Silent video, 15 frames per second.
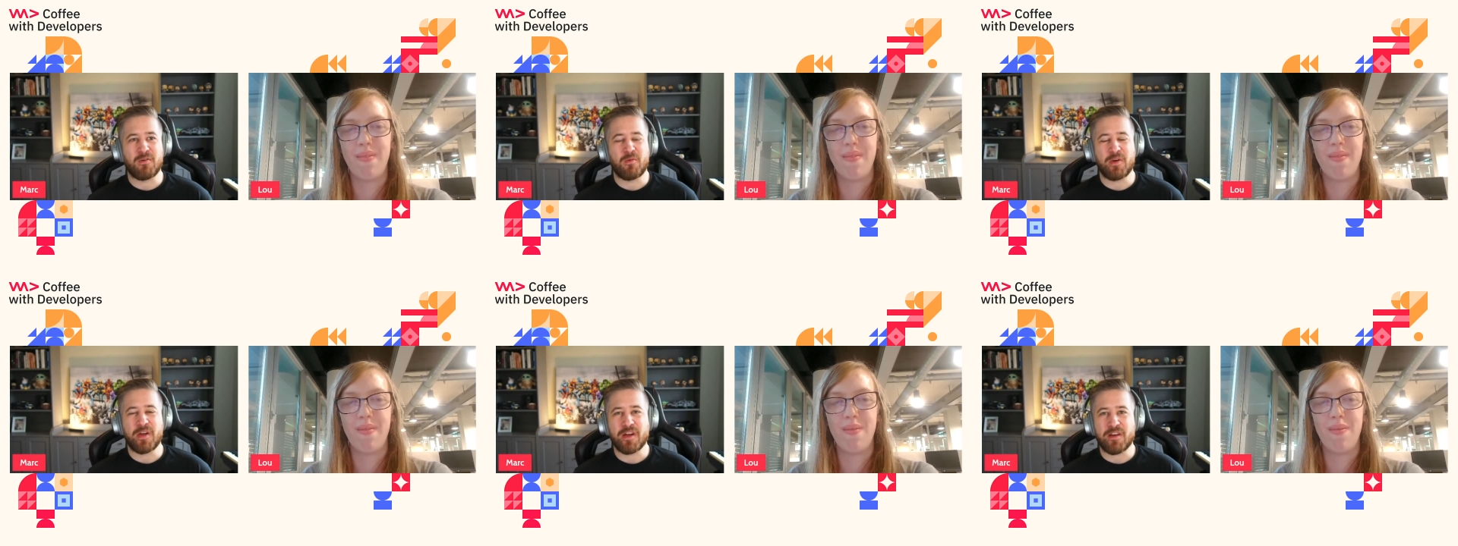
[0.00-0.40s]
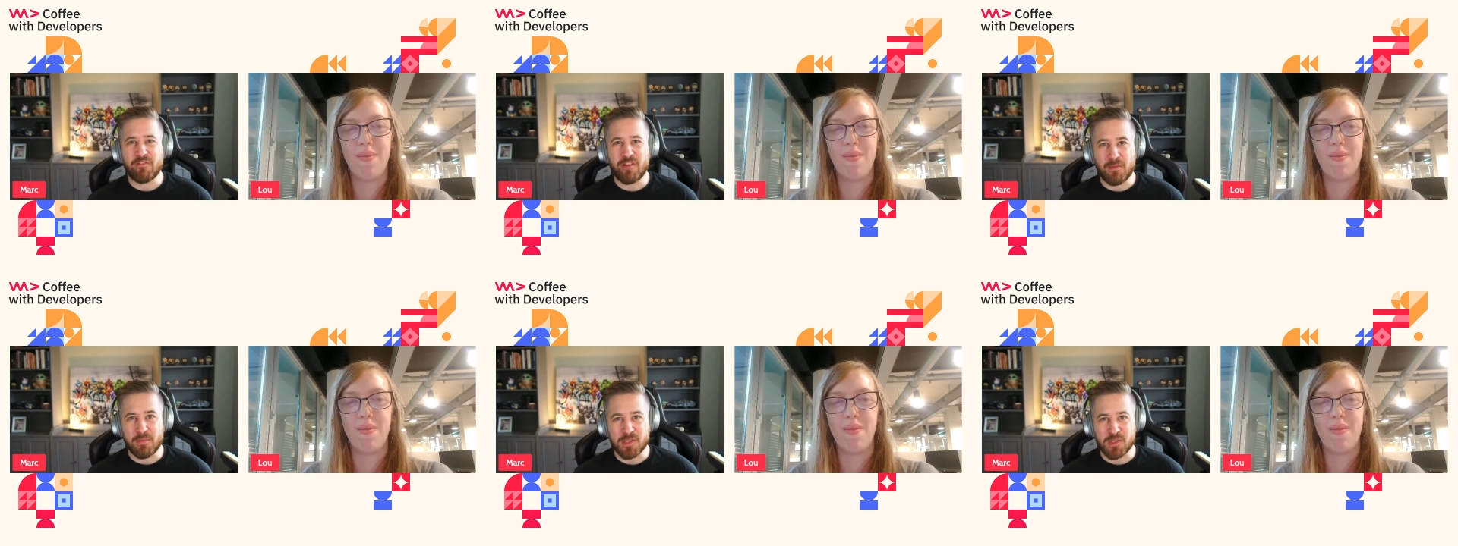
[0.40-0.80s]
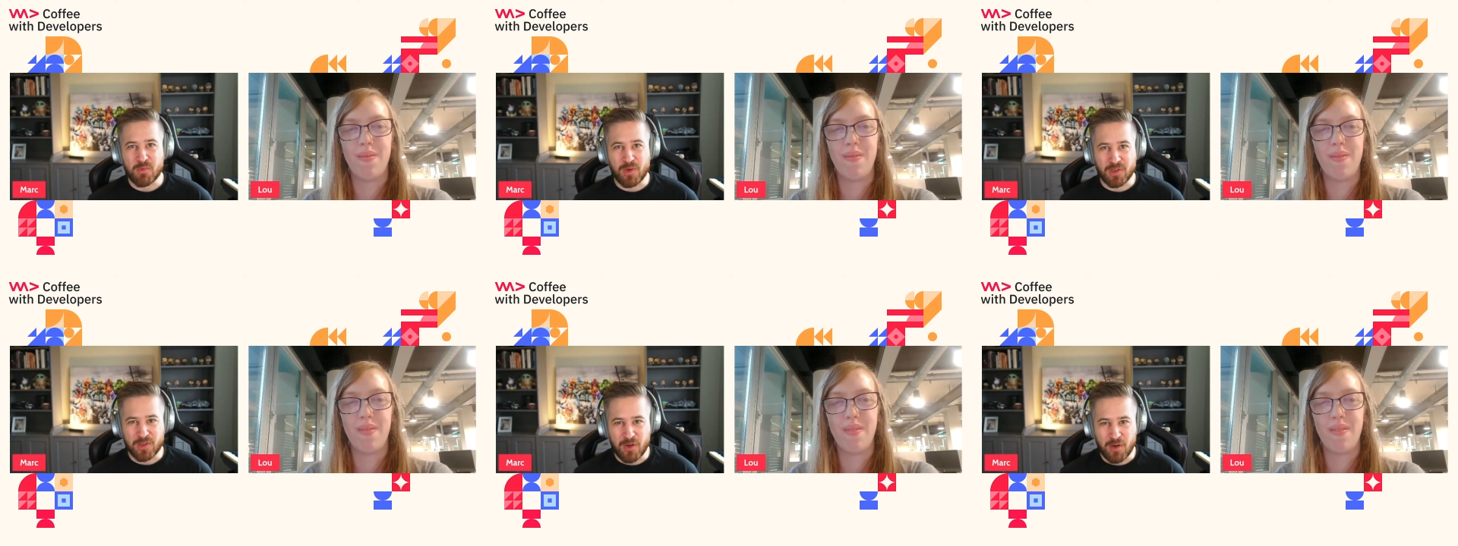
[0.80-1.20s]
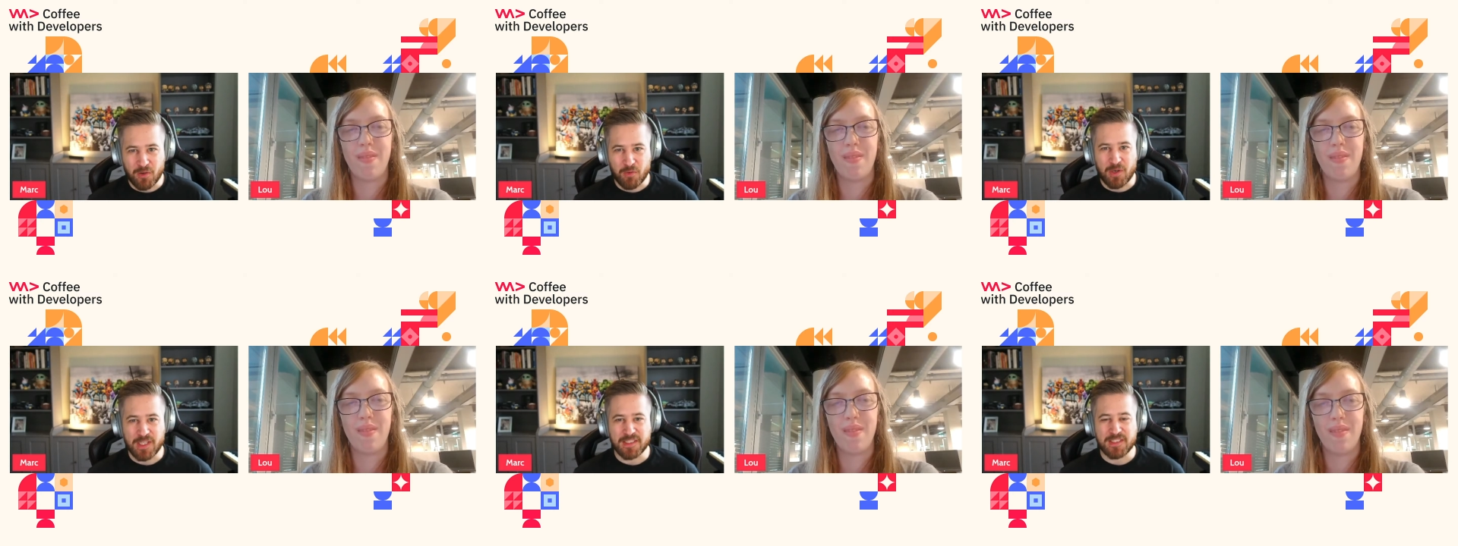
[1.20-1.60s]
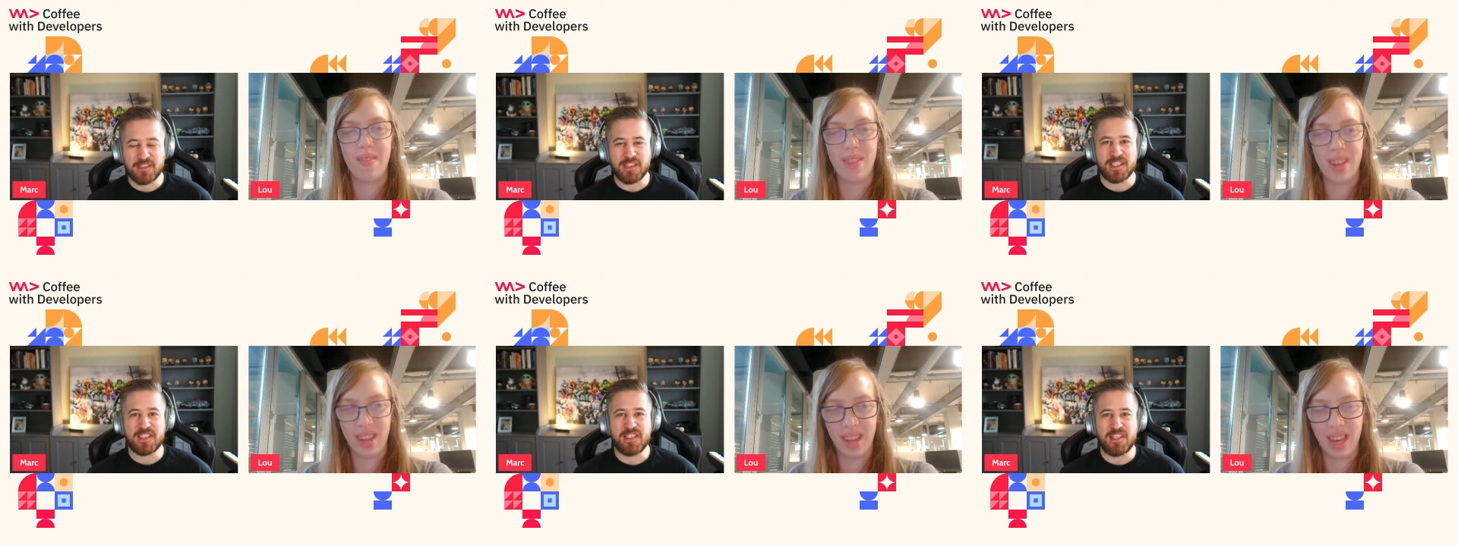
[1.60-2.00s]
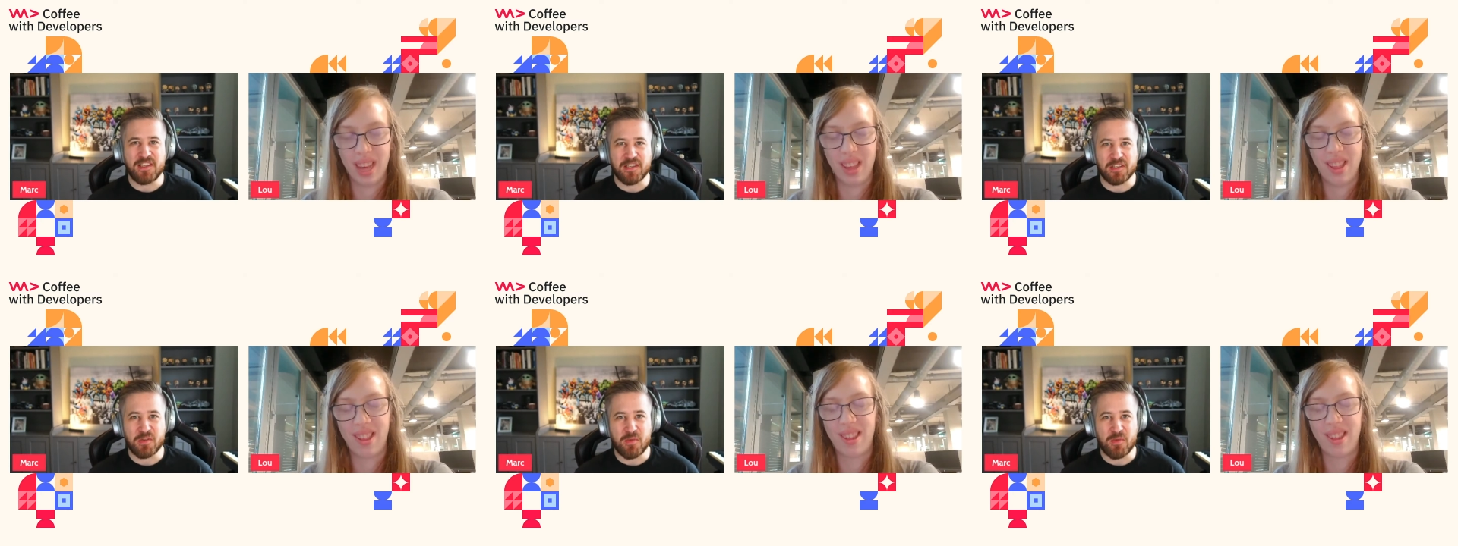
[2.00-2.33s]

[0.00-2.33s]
Speaker 1: We Are Developers World Congress this year, yes.